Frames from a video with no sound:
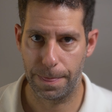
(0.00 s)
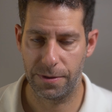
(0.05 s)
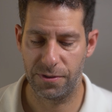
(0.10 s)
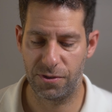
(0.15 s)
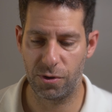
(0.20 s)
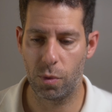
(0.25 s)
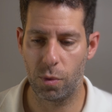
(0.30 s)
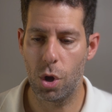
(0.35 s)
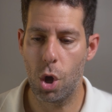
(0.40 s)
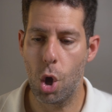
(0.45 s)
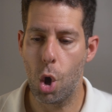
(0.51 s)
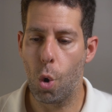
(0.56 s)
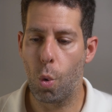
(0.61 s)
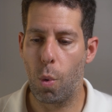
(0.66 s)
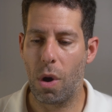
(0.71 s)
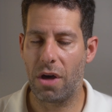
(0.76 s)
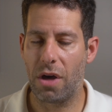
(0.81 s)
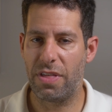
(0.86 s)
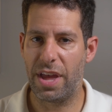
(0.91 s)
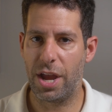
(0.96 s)
So
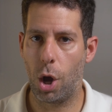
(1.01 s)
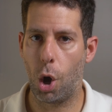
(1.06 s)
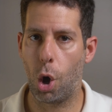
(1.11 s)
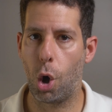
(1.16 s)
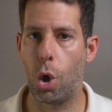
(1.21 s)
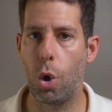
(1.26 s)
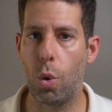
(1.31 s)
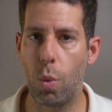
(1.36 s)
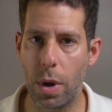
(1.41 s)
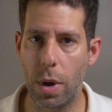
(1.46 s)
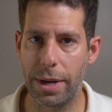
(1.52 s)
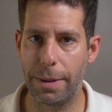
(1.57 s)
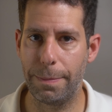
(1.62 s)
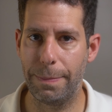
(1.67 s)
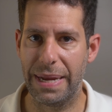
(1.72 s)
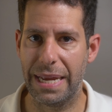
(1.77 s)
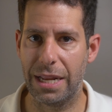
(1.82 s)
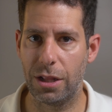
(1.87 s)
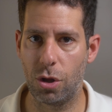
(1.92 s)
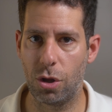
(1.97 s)
while they all want to
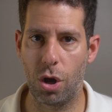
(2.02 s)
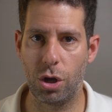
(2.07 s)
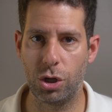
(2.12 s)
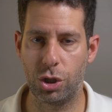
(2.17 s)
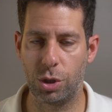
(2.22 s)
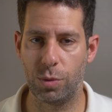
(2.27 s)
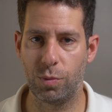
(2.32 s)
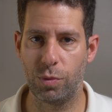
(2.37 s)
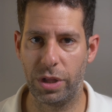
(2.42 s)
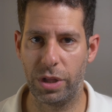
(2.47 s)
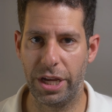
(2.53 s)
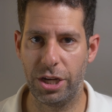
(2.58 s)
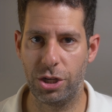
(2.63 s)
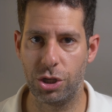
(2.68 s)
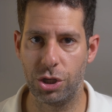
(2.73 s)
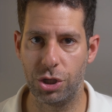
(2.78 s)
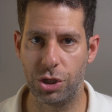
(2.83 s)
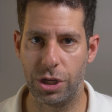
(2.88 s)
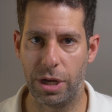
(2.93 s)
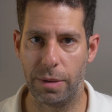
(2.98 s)
be in long-term
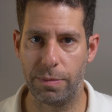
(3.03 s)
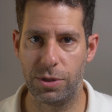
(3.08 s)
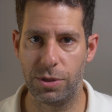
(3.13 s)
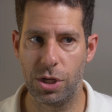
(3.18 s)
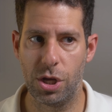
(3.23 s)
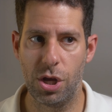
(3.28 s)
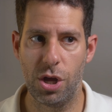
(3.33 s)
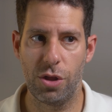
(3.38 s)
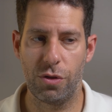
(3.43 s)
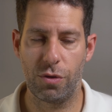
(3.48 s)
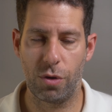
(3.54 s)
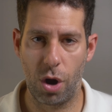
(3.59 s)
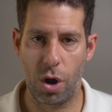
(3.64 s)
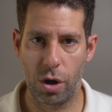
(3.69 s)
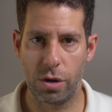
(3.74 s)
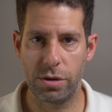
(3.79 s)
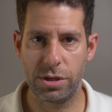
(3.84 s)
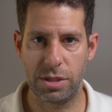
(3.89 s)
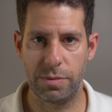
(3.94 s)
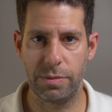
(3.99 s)
relationships, there
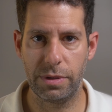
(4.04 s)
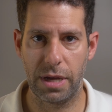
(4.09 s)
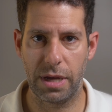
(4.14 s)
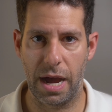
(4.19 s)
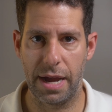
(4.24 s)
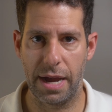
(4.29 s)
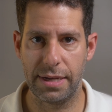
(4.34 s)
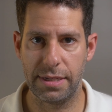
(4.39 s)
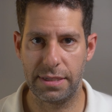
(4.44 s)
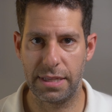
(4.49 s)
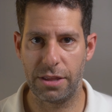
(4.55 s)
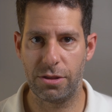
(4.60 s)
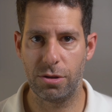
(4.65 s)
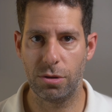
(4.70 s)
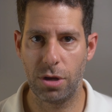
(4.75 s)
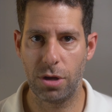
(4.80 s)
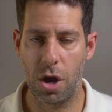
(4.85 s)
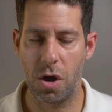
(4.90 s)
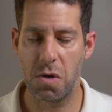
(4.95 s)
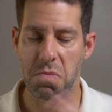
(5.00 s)
are some guys that
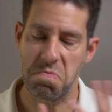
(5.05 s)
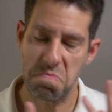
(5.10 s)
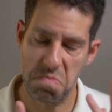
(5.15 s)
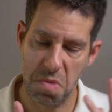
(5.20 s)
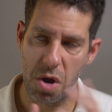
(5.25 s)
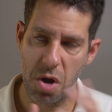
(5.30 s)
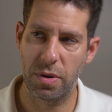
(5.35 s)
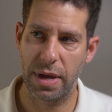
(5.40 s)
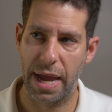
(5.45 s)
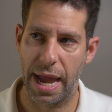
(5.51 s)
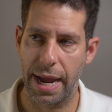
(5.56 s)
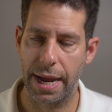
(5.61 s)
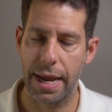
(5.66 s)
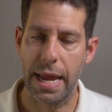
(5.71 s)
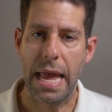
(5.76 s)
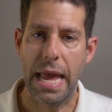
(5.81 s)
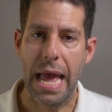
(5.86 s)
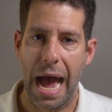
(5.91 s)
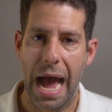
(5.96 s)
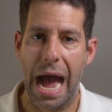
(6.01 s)
they'll go, okay,
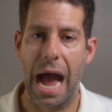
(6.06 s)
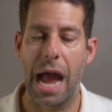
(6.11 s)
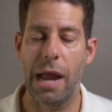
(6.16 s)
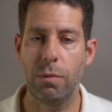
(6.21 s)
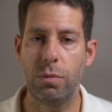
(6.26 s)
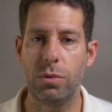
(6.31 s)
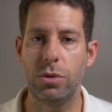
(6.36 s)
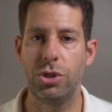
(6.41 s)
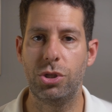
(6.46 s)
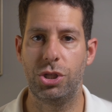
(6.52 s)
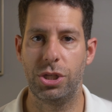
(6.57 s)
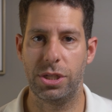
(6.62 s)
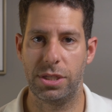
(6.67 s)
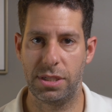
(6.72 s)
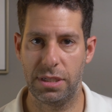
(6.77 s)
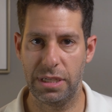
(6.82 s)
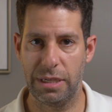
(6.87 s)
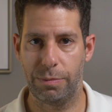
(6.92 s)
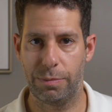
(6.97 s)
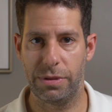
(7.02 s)
I will
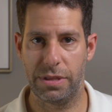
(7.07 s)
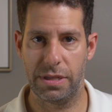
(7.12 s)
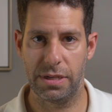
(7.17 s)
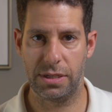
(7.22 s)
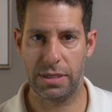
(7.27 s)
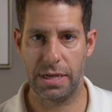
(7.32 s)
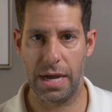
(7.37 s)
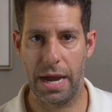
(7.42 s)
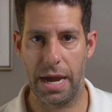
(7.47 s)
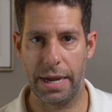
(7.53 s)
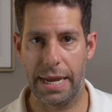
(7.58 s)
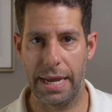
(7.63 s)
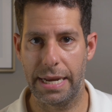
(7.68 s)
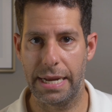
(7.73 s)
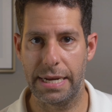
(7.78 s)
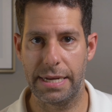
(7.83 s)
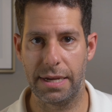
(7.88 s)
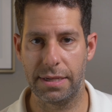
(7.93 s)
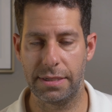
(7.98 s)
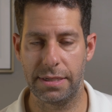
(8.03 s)
just sleep with this guy. And
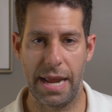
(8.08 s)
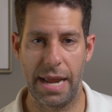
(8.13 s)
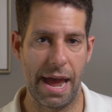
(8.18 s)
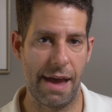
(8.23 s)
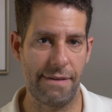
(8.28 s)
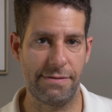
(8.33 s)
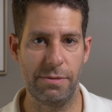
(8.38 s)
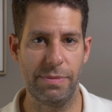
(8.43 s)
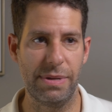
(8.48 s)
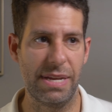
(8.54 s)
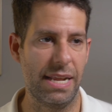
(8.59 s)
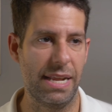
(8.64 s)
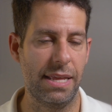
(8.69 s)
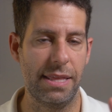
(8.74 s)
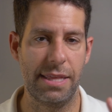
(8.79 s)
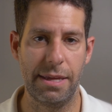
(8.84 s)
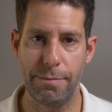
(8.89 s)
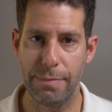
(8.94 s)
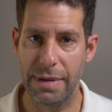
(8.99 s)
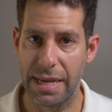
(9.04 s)
it doesn't have to be
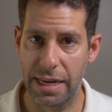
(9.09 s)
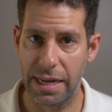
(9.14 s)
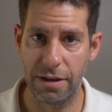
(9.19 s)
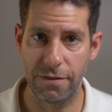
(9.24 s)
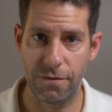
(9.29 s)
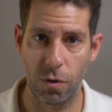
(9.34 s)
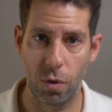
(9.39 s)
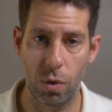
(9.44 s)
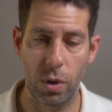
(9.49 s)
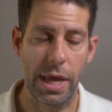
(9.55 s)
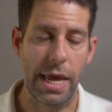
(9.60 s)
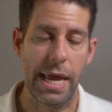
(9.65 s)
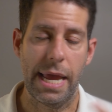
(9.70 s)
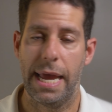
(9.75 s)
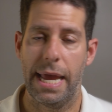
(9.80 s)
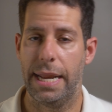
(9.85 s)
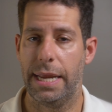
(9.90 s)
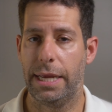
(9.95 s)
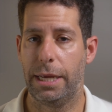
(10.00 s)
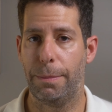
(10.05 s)
anything meaningful,
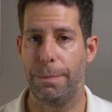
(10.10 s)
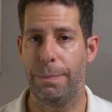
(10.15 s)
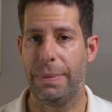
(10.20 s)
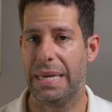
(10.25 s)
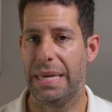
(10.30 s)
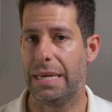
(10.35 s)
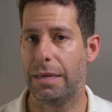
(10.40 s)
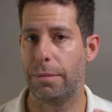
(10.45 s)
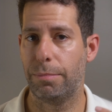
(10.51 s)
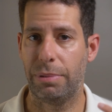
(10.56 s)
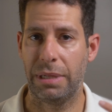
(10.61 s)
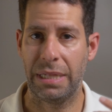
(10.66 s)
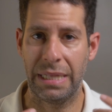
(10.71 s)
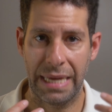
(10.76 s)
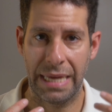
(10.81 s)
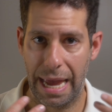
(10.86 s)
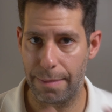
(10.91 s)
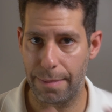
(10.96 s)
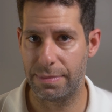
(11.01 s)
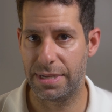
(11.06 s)
and it can be
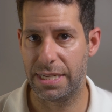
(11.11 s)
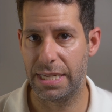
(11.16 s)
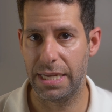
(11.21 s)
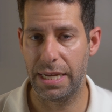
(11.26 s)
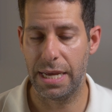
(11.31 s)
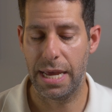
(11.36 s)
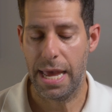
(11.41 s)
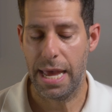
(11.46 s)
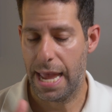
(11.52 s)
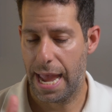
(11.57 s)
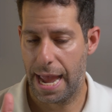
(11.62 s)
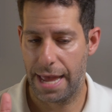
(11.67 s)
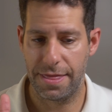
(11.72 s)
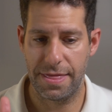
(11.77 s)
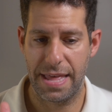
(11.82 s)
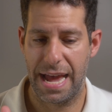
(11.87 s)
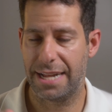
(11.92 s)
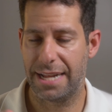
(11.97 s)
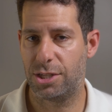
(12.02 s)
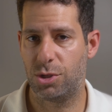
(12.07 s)
completely empty.
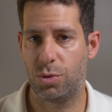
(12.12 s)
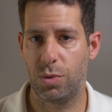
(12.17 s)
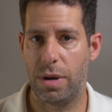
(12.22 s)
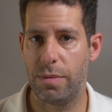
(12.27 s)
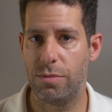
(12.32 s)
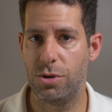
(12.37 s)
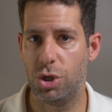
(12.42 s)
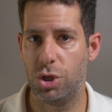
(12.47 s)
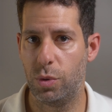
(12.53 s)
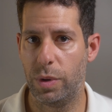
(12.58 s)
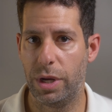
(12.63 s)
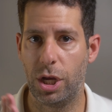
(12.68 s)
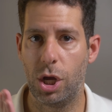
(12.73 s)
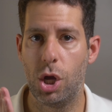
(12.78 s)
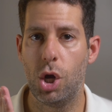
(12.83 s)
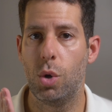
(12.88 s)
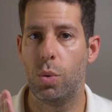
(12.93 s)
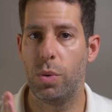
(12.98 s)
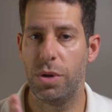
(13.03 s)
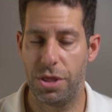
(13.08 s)
And that's what I'm
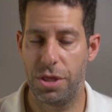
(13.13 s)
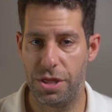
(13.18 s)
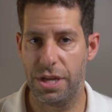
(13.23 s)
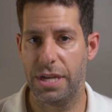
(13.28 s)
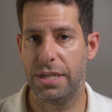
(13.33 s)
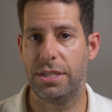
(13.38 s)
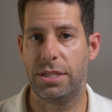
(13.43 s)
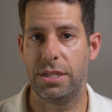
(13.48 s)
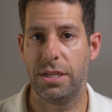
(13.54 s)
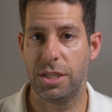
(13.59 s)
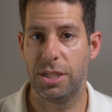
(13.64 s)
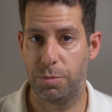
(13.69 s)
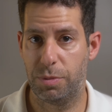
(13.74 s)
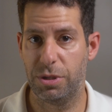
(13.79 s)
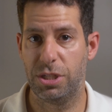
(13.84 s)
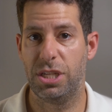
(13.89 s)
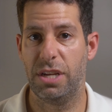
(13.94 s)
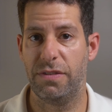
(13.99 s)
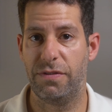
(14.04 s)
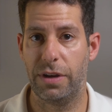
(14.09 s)
doing with this
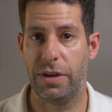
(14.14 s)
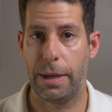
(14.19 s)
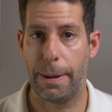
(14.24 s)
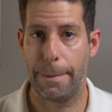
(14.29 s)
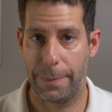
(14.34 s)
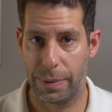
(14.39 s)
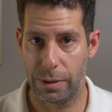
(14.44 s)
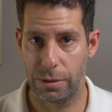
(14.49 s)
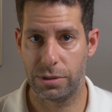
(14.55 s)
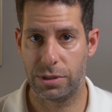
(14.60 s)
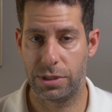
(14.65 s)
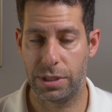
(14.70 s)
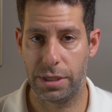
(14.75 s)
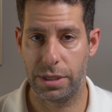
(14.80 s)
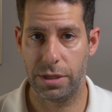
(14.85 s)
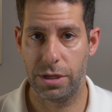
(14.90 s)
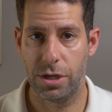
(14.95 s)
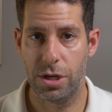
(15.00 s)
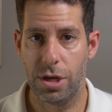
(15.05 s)
specific person.